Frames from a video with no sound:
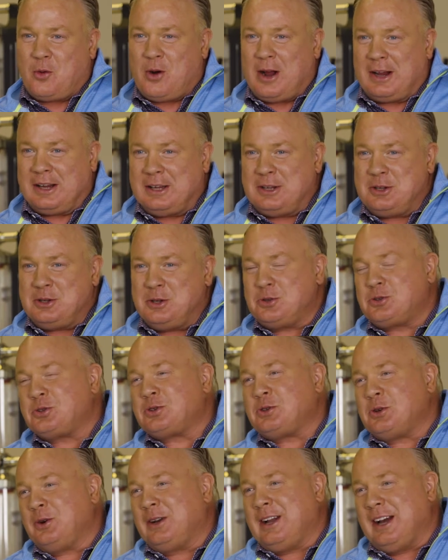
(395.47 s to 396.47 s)
more I get
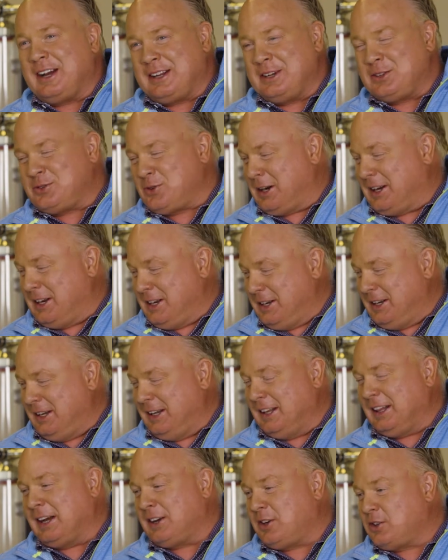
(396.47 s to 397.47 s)
used to it, I could drink it
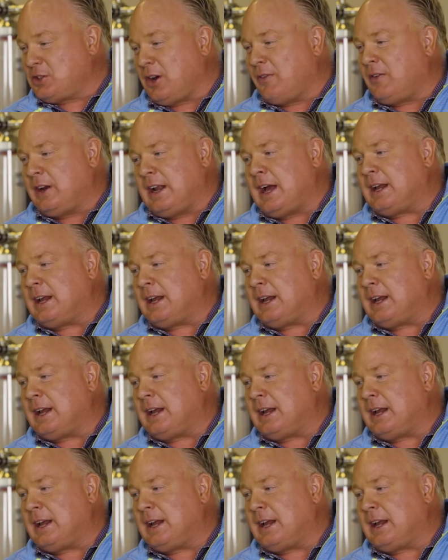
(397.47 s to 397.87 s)
neat like yourself.